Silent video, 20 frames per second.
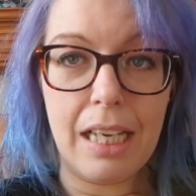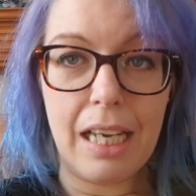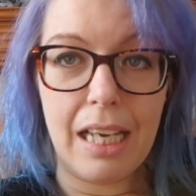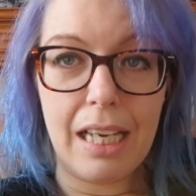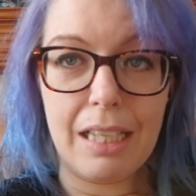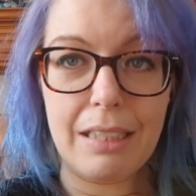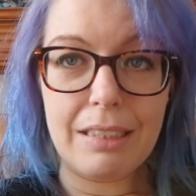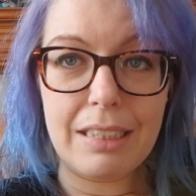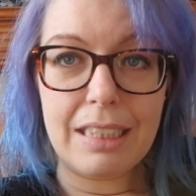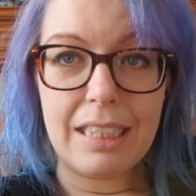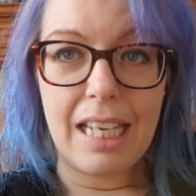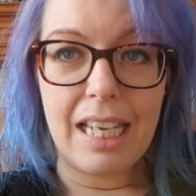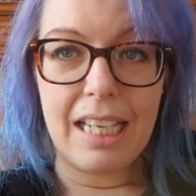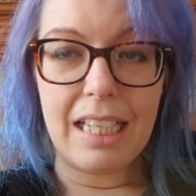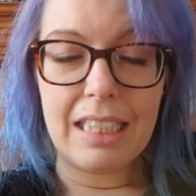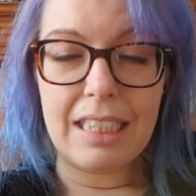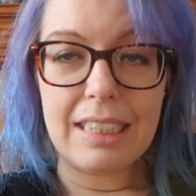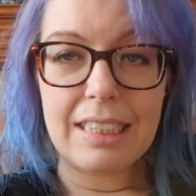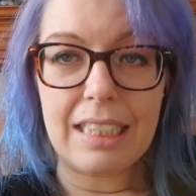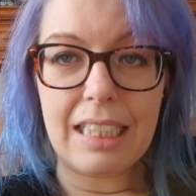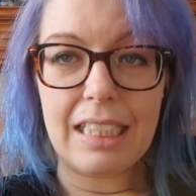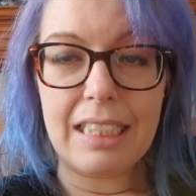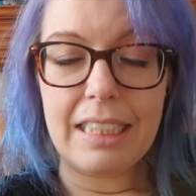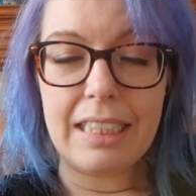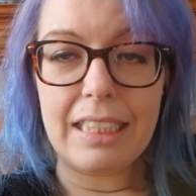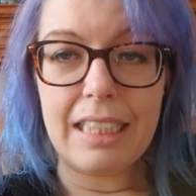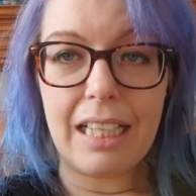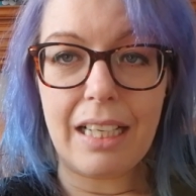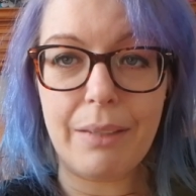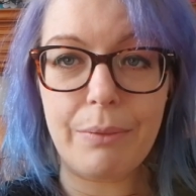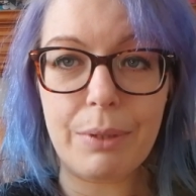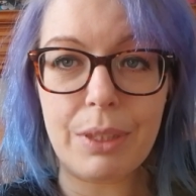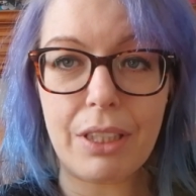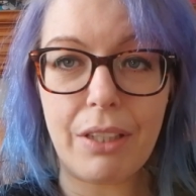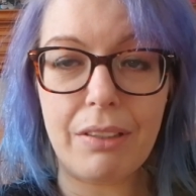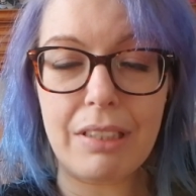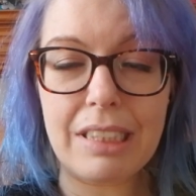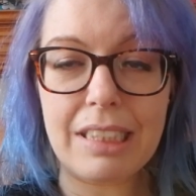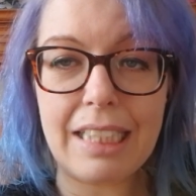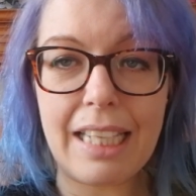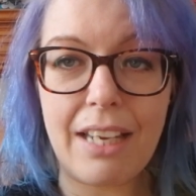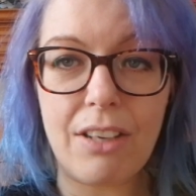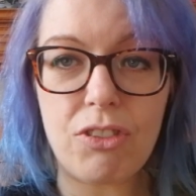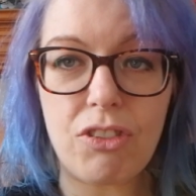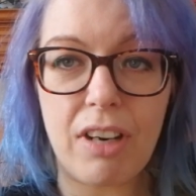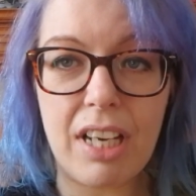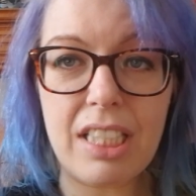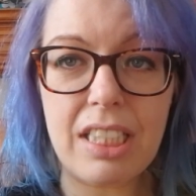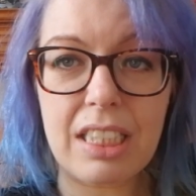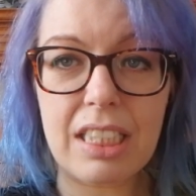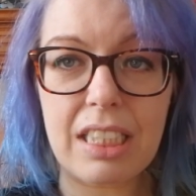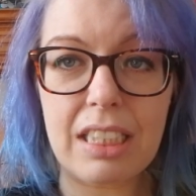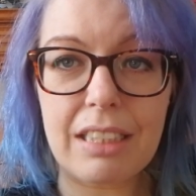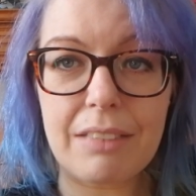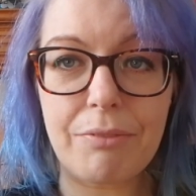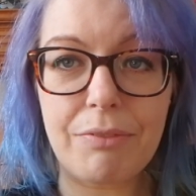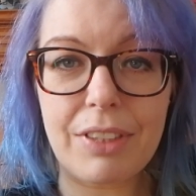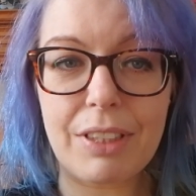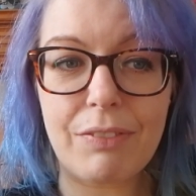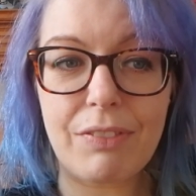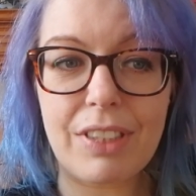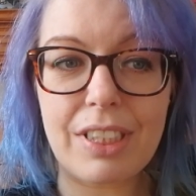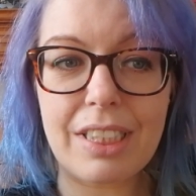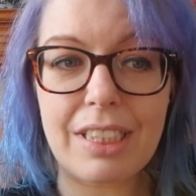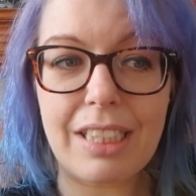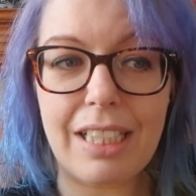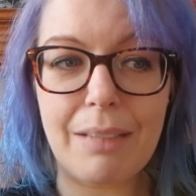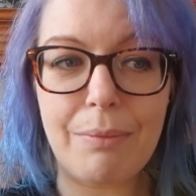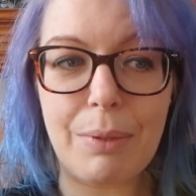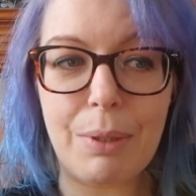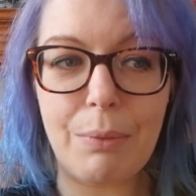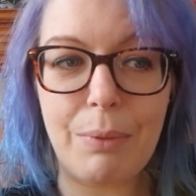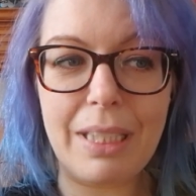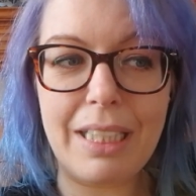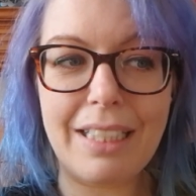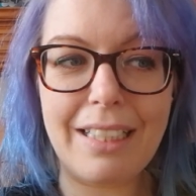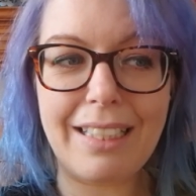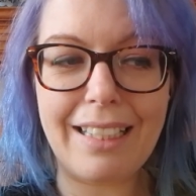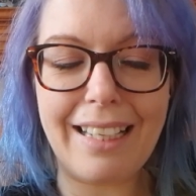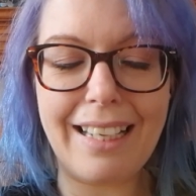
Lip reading: And today I decided that I was going to get dressed for the first time in a week,